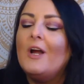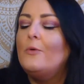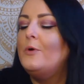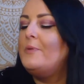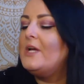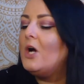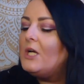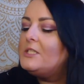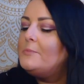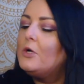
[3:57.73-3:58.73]
it would be
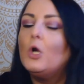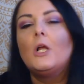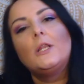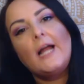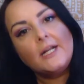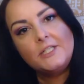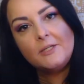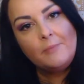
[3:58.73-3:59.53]
cosmic or galactic